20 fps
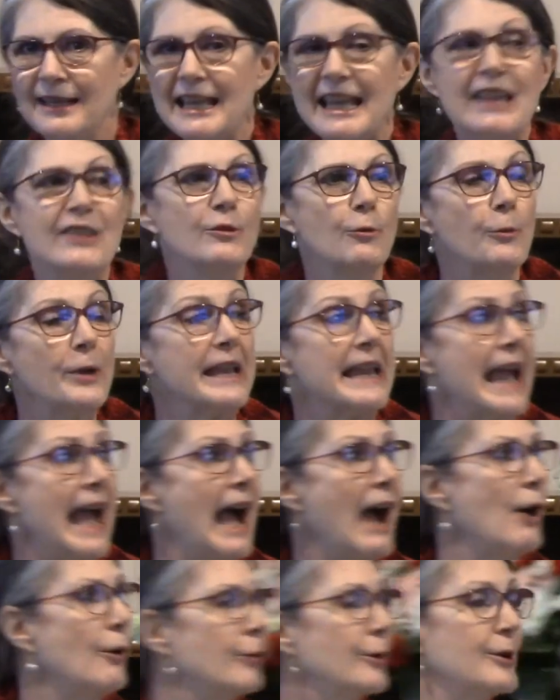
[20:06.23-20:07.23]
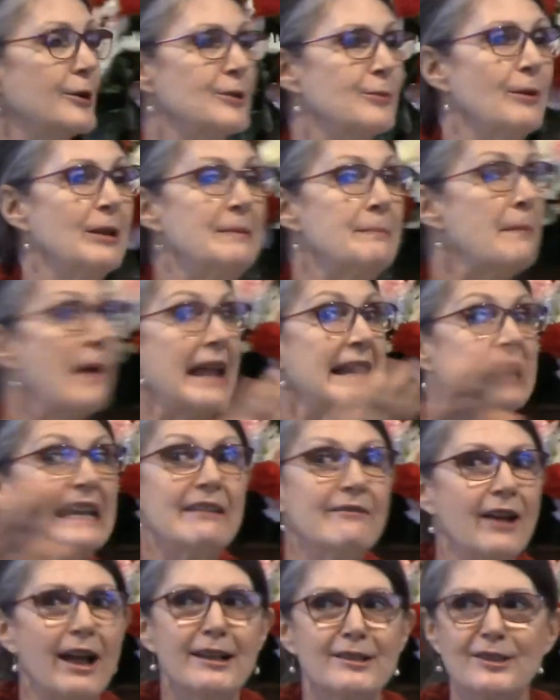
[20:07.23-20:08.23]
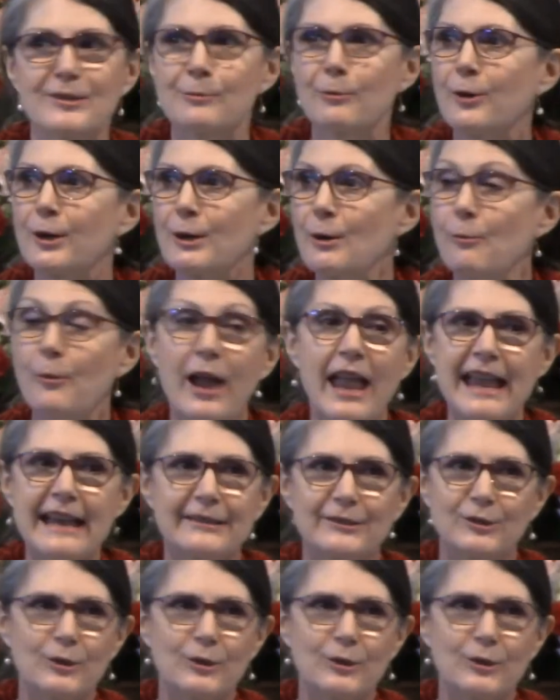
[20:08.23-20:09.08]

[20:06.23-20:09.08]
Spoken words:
in the wee hours when many of us were awake